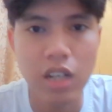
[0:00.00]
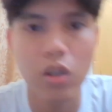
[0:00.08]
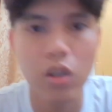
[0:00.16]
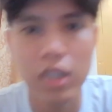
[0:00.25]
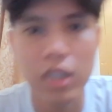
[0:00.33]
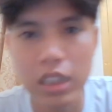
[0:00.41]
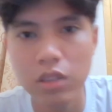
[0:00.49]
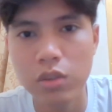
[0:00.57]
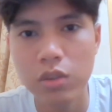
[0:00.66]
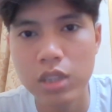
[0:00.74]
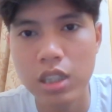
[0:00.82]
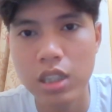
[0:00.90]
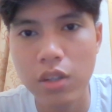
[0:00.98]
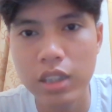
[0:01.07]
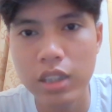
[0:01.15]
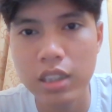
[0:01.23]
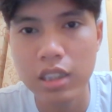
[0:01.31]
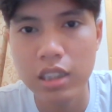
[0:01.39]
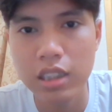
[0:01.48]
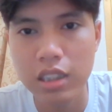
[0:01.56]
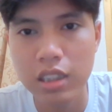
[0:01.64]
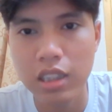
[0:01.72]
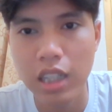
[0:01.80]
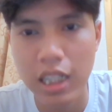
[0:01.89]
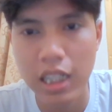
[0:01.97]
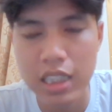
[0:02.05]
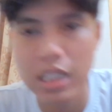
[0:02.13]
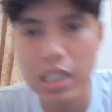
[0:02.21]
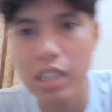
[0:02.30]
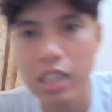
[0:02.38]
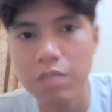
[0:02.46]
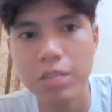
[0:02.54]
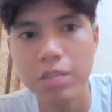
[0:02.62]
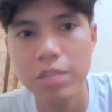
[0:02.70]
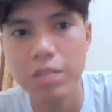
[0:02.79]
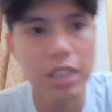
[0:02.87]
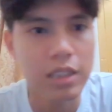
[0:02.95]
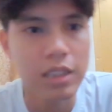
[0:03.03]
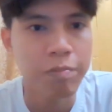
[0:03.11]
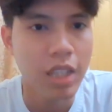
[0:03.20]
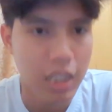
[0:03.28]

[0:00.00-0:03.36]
According to the authentic hadith narrated by Jabir,